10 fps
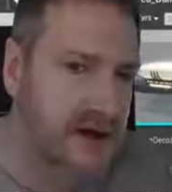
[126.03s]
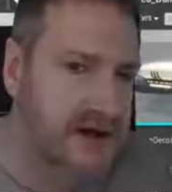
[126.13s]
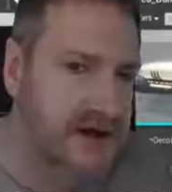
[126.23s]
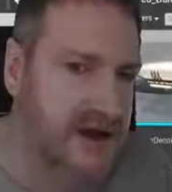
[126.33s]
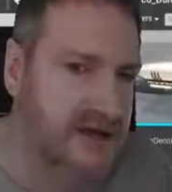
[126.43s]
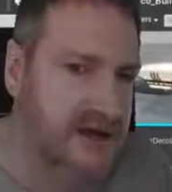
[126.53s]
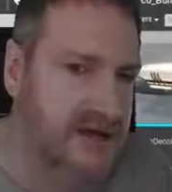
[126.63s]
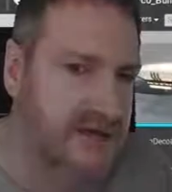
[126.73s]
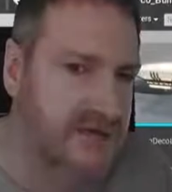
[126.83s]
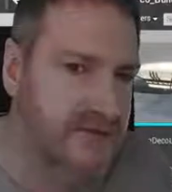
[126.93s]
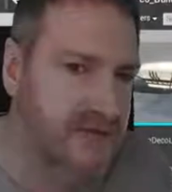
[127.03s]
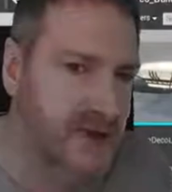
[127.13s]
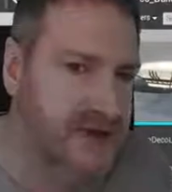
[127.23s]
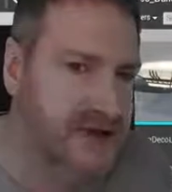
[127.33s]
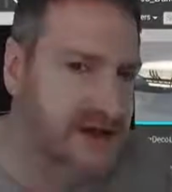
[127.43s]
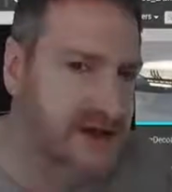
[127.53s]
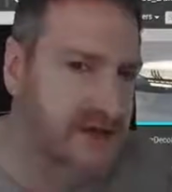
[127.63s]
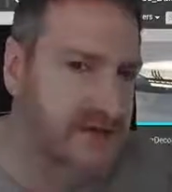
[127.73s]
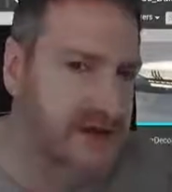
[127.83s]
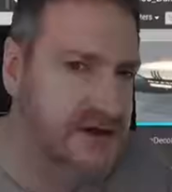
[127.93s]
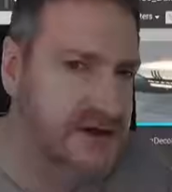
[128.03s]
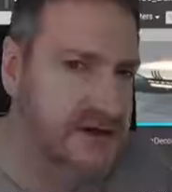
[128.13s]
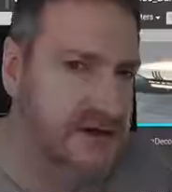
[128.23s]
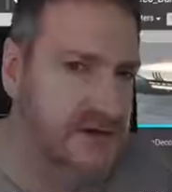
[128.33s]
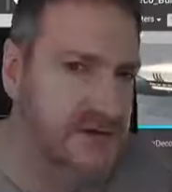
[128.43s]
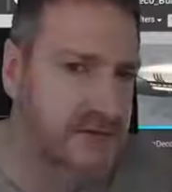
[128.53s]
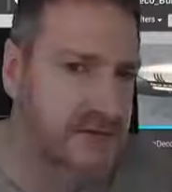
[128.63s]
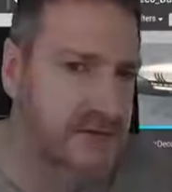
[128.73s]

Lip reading: And you get that by using a light function.